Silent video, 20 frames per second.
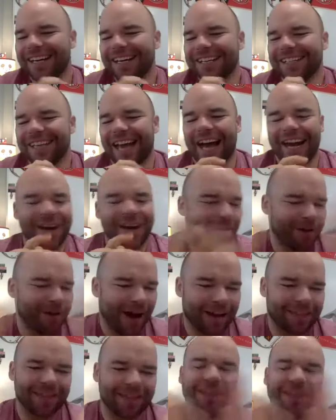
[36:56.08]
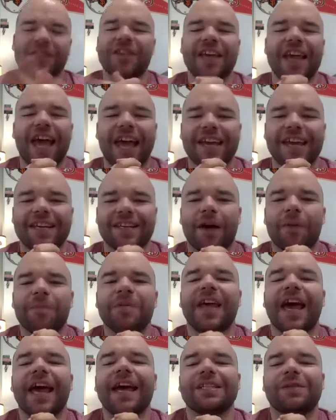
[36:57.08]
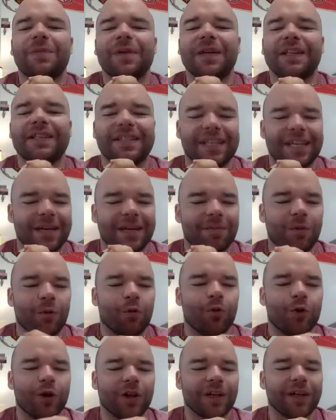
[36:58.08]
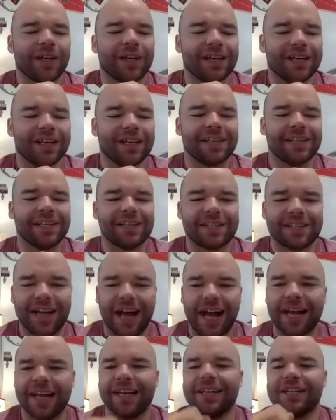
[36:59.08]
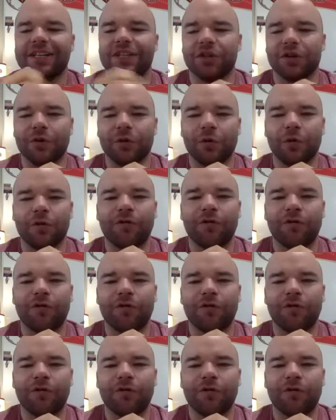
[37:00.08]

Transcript: Yeah, no, I mean, I think the ASB team really is excited to